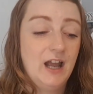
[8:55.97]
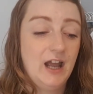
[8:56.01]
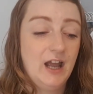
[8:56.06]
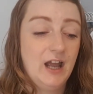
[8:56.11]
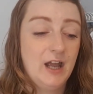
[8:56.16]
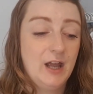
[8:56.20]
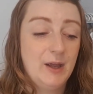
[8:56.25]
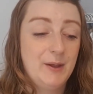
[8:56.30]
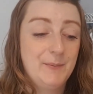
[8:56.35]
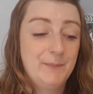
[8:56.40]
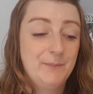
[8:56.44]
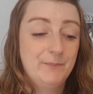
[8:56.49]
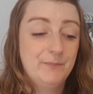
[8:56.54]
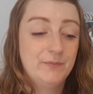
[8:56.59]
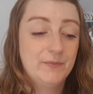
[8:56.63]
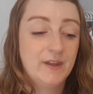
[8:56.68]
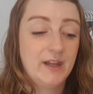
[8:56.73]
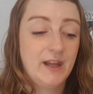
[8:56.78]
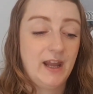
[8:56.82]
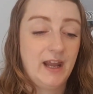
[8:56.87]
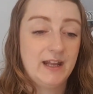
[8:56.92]

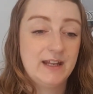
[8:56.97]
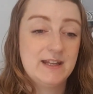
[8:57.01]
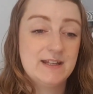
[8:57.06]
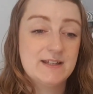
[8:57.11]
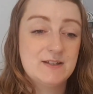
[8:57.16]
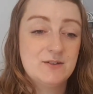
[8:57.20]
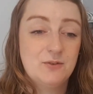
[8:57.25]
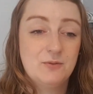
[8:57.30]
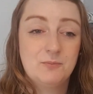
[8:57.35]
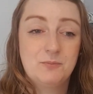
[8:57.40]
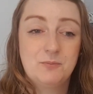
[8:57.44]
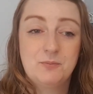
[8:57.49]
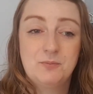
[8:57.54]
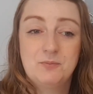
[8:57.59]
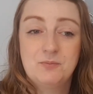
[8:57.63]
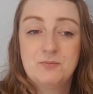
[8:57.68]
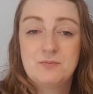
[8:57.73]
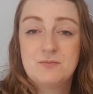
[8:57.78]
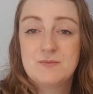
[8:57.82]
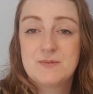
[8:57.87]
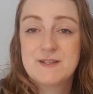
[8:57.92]
And it's not
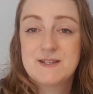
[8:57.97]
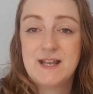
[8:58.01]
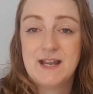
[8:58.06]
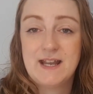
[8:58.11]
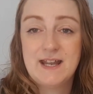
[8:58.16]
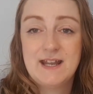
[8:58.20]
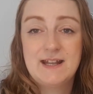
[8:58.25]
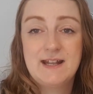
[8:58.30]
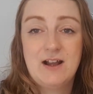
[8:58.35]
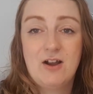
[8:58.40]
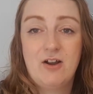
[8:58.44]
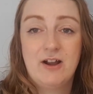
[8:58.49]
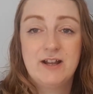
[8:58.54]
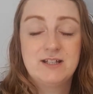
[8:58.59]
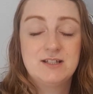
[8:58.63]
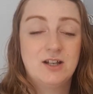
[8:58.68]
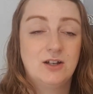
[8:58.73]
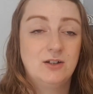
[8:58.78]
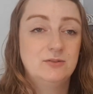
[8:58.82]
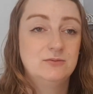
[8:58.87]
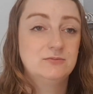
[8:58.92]
saying that I
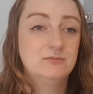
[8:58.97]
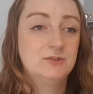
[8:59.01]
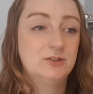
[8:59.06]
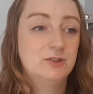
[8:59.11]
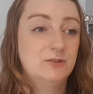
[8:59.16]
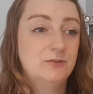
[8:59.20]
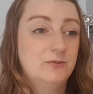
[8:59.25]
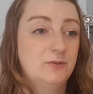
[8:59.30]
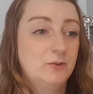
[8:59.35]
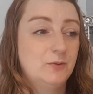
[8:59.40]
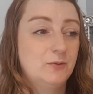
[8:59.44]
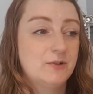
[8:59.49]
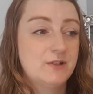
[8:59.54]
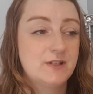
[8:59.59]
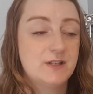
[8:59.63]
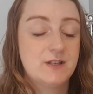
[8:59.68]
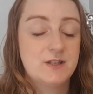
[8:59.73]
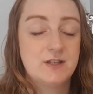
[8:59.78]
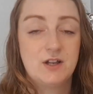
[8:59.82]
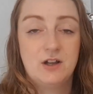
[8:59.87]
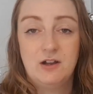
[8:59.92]
don't look forward
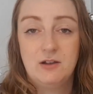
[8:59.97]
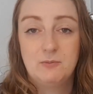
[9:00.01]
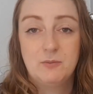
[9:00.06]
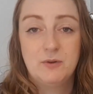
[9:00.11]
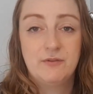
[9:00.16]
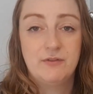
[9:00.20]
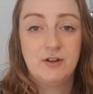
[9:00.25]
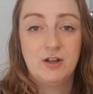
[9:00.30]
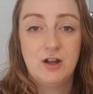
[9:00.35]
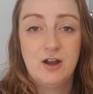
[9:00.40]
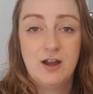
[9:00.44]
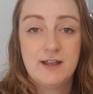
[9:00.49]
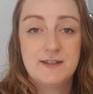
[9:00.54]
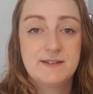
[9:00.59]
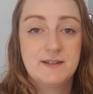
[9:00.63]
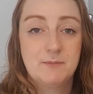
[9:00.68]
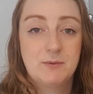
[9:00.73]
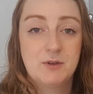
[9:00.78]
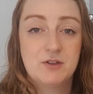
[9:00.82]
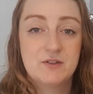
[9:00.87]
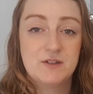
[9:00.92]
to time with
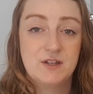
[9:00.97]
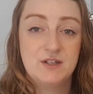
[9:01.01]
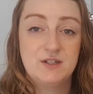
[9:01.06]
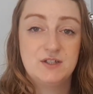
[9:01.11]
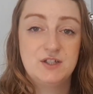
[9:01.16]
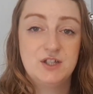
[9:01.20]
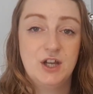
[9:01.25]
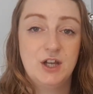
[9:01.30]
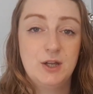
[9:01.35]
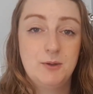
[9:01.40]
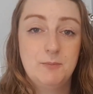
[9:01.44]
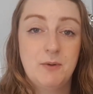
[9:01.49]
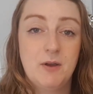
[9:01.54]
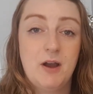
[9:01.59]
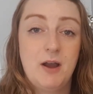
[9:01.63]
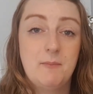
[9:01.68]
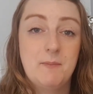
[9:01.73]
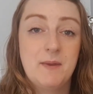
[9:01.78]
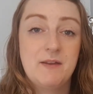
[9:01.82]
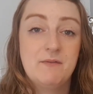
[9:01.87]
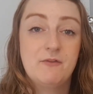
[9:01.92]
Eliza, because I do, but
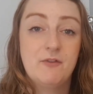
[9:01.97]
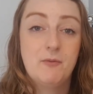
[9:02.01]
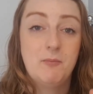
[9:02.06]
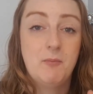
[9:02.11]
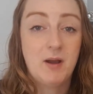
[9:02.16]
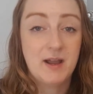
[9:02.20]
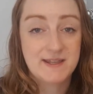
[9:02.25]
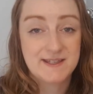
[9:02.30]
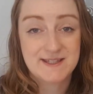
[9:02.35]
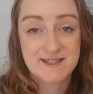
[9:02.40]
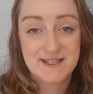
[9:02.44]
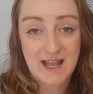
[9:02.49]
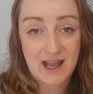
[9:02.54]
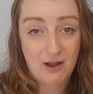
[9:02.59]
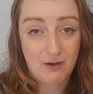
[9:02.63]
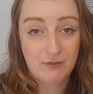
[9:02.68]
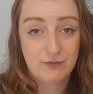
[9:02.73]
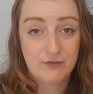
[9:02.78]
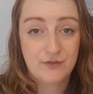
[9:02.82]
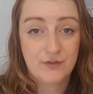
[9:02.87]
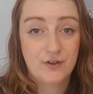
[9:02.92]
I mean for
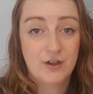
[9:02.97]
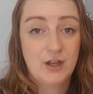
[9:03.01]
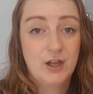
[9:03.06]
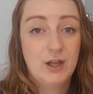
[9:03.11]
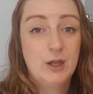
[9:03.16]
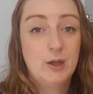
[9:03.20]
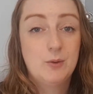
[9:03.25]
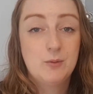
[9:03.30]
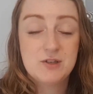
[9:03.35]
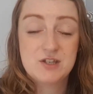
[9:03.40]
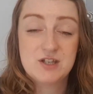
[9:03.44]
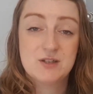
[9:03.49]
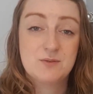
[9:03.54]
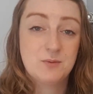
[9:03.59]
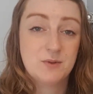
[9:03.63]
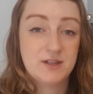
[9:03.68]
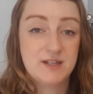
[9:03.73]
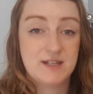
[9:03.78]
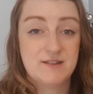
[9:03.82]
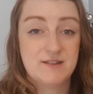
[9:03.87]
myself, which is what